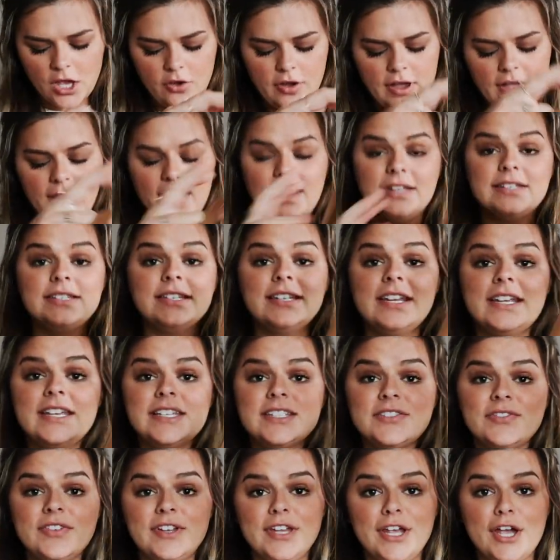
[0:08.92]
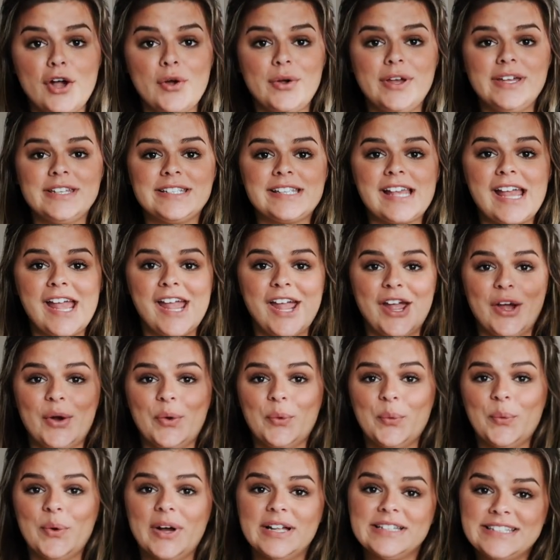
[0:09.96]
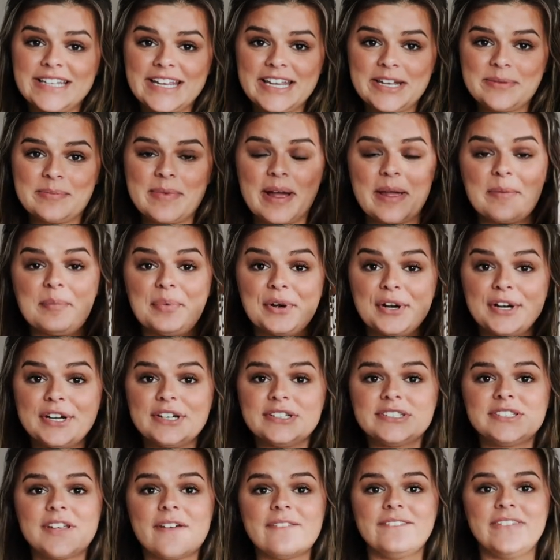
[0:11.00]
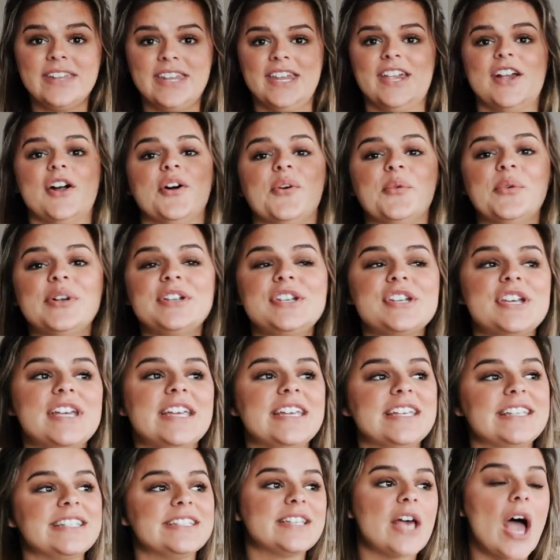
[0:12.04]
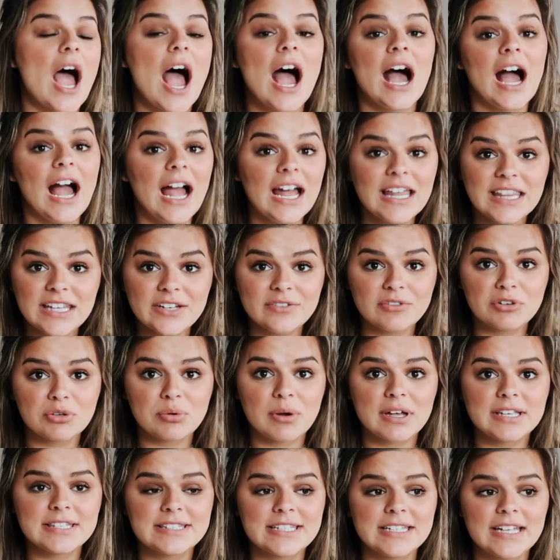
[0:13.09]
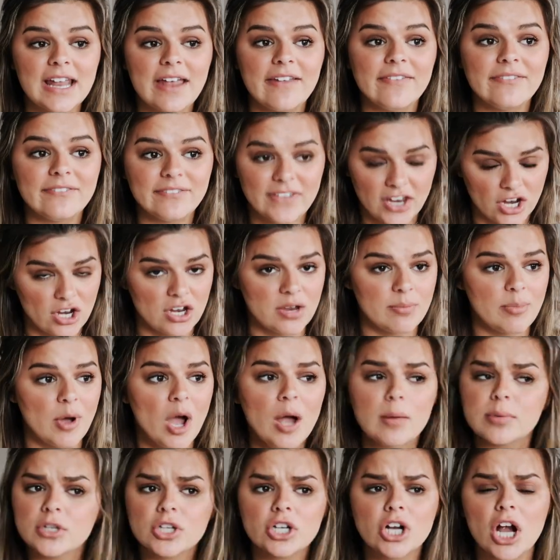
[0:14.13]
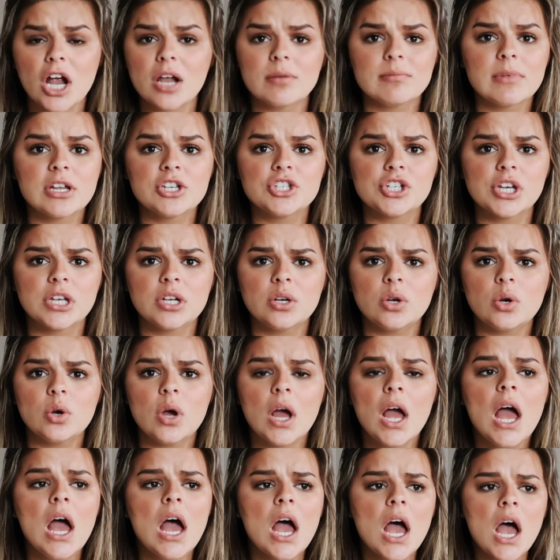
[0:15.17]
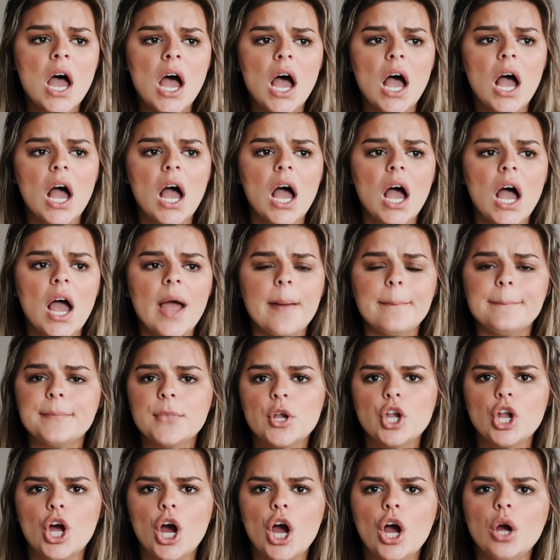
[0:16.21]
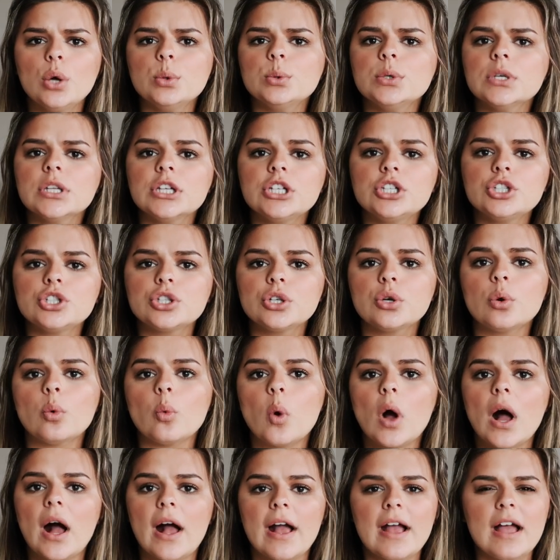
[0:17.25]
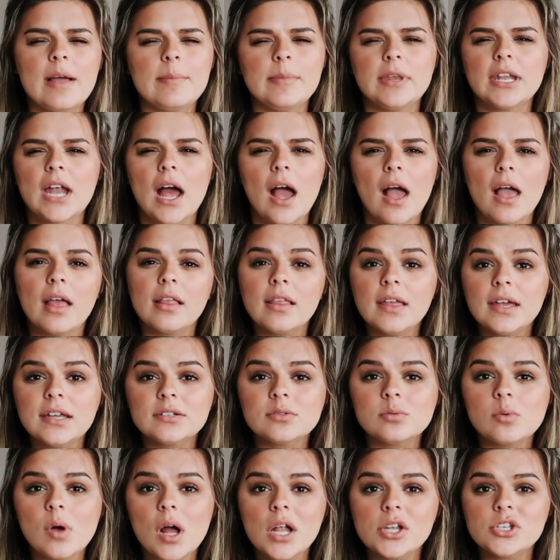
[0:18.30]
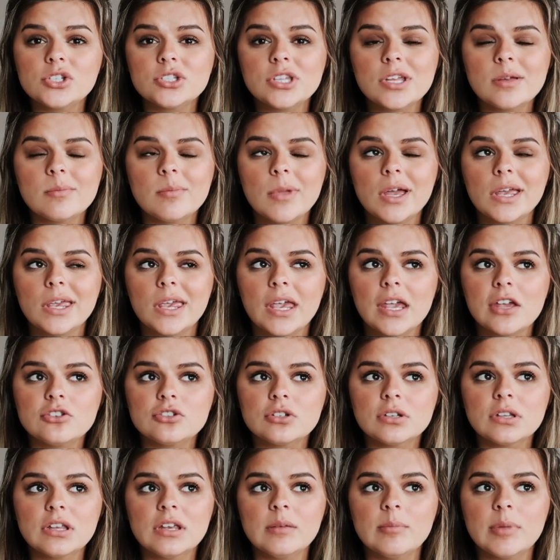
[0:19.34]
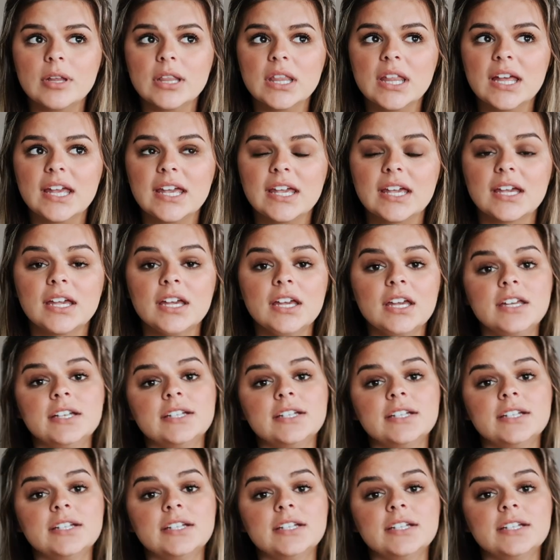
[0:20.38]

Okay, today's video is a what's in my purse video, which is highly requested and very popular on my channel. I'm not really sure why. I mean, I like to watch them occasionally, but like,